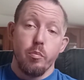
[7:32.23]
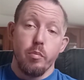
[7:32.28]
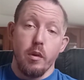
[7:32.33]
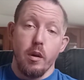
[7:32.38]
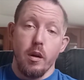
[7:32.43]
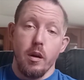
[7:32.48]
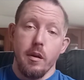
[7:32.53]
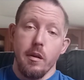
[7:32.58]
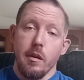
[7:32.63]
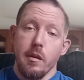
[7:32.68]

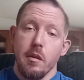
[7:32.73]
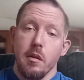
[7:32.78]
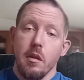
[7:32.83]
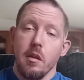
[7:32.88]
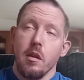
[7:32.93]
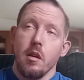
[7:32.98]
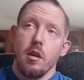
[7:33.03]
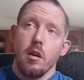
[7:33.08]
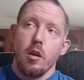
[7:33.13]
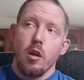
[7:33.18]
But
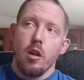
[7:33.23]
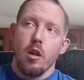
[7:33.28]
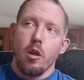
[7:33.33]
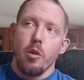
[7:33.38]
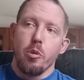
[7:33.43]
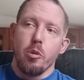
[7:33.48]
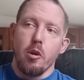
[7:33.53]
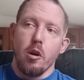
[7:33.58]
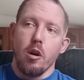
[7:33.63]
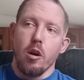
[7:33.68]

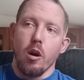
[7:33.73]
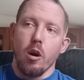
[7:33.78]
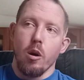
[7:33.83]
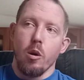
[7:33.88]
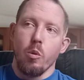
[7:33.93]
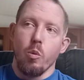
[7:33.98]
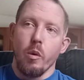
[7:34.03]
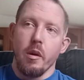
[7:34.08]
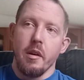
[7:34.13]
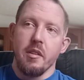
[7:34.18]
there
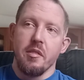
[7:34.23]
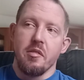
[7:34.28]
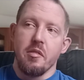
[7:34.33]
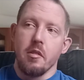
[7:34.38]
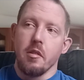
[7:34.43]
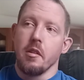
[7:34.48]
are ways